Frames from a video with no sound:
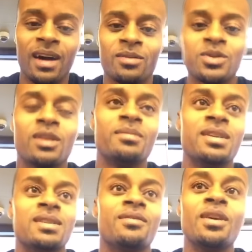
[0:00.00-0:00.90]
Donald Trump.
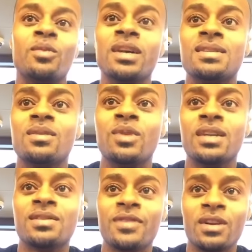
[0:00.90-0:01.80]
Listen, if he wins, he
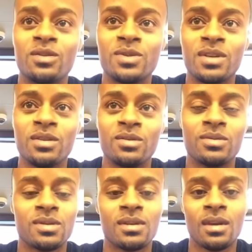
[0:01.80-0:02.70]
wins. If he loses, he
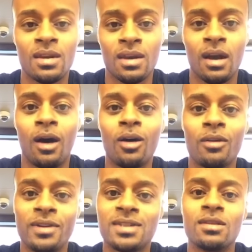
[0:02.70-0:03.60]
loses. All
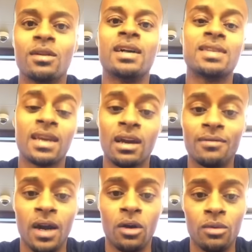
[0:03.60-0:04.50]
of us still got to take care
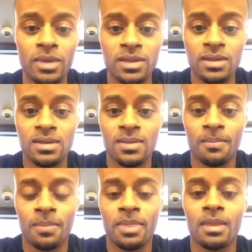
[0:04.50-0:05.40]
of our own business.
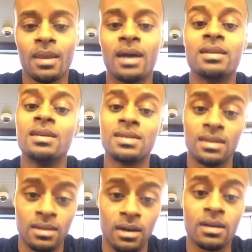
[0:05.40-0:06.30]
I did see
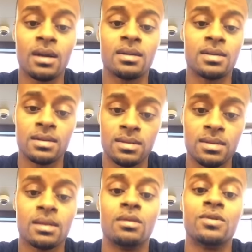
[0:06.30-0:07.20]
the dunk contest.
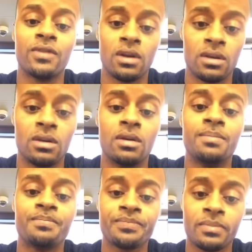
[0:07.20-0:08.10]
It was very good.
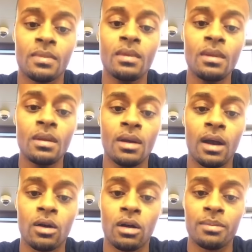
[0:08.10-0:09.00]

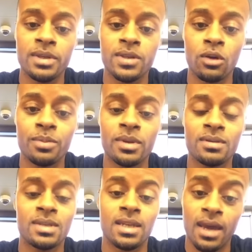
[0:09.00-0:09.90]
How long I've been scoping?
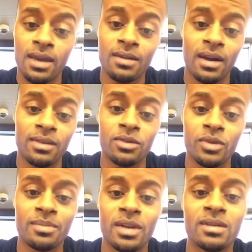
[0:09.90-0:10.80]
Today, like
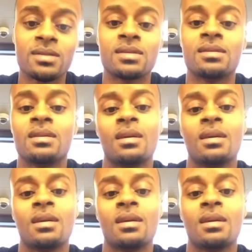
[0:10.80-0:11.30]
three minutes